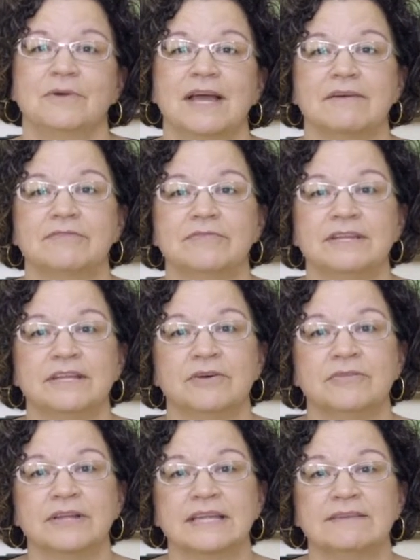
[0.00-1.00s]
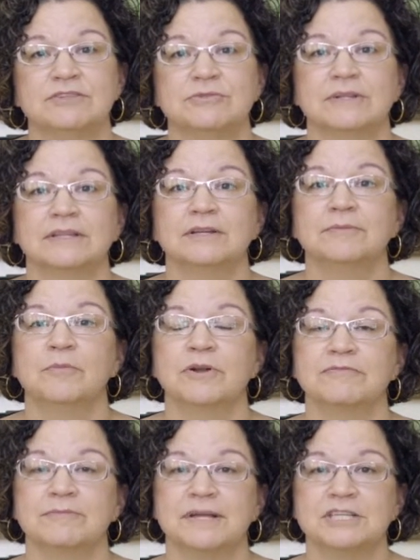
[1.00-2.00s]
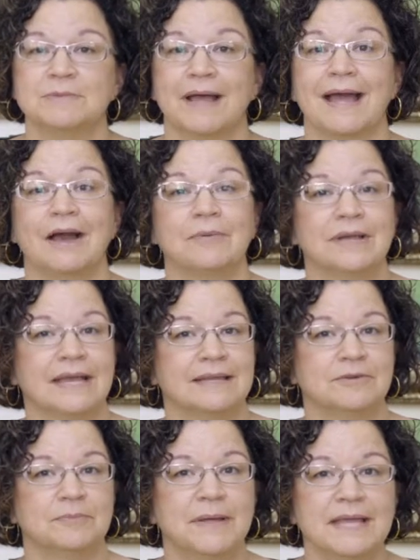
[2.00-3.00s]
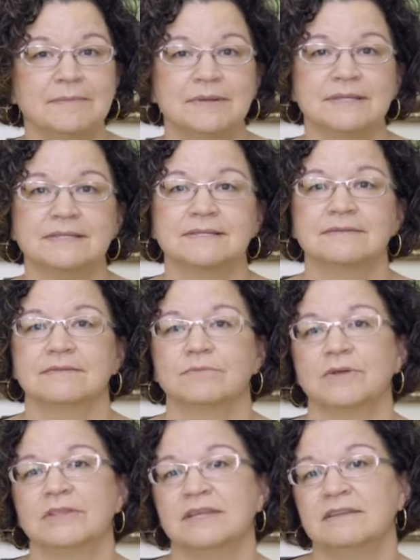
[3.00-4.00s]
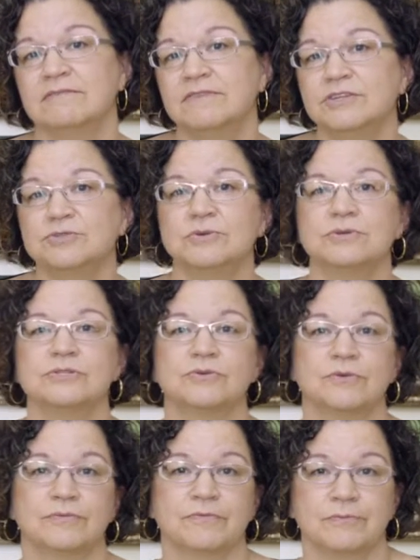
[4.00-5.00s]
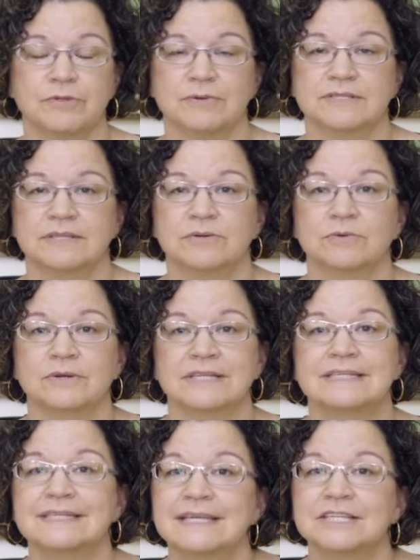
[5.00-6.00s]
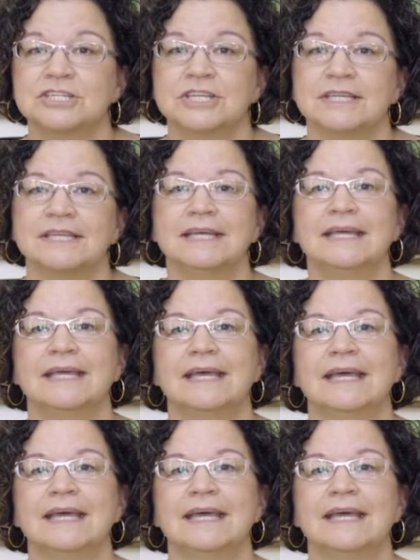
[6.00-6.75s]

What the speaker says: We have a video that gives you a little more information about how we handle payments with the individuals or from you as an organization,